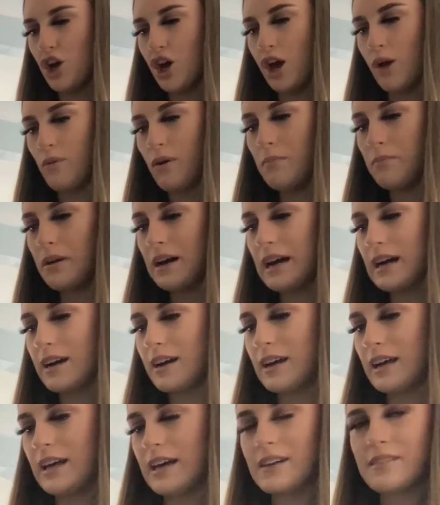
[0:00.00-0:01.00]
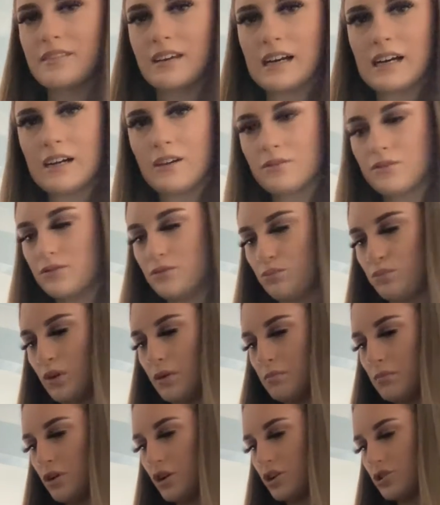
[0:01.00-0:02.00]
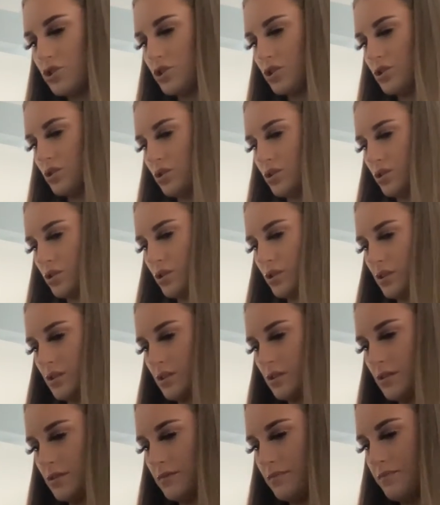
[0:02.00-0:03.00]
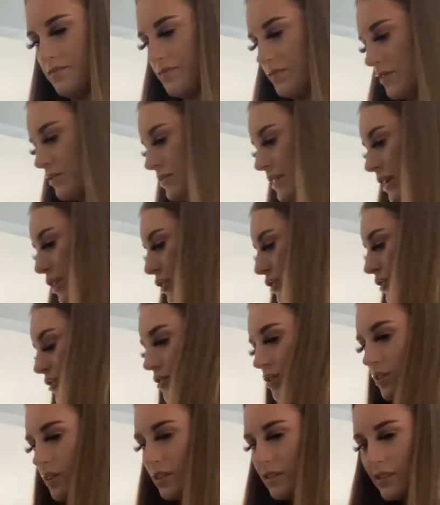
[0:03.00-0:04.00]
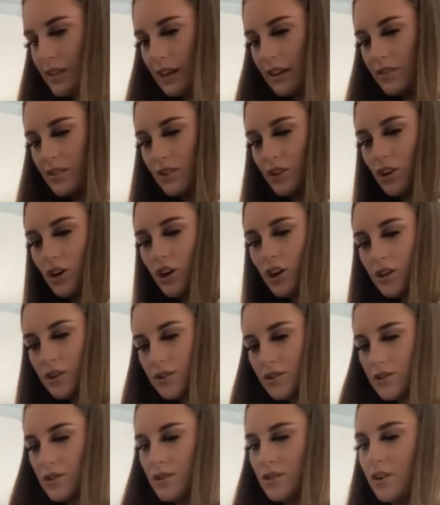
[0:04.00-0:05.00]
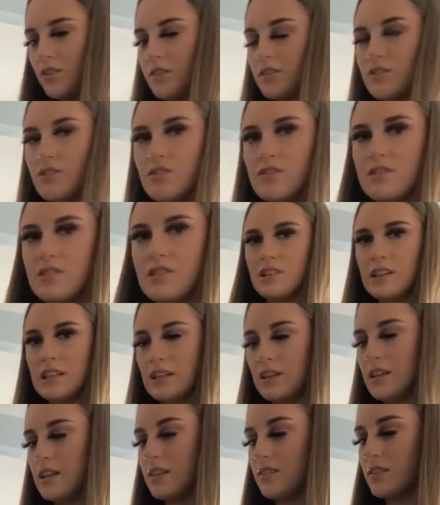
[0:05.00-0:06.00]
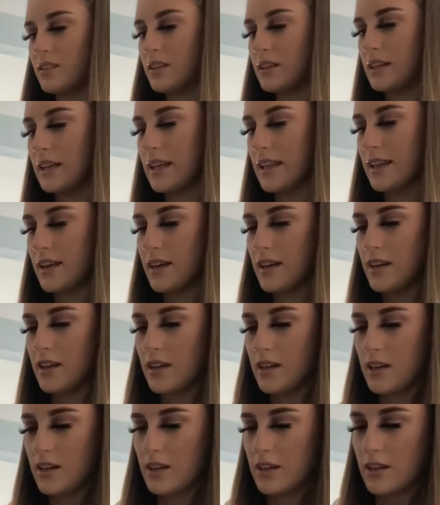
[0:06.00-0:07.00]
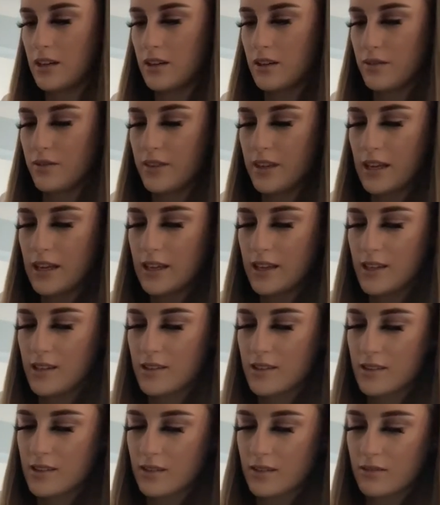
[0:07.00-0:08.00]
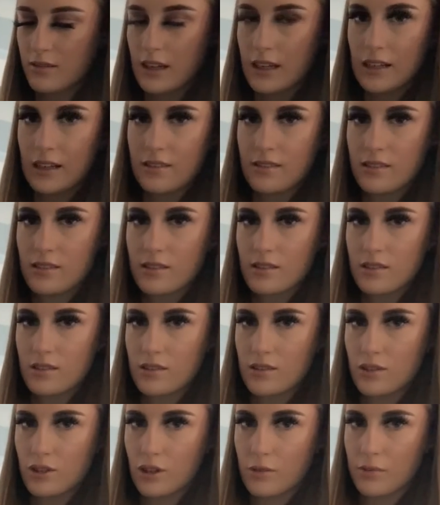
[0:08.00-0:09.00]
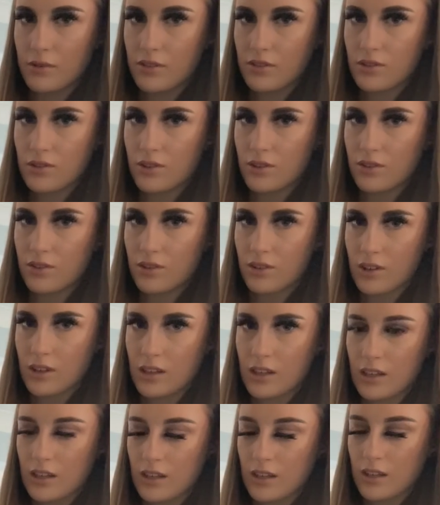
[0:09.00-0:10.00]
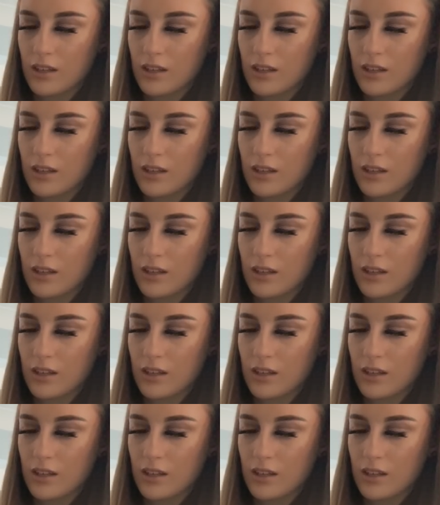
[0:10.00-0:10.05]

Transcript: One pancake down, more to go. My uh, oil is nice and hot because it just it instantly thingies. Right, I just hope this goes okay.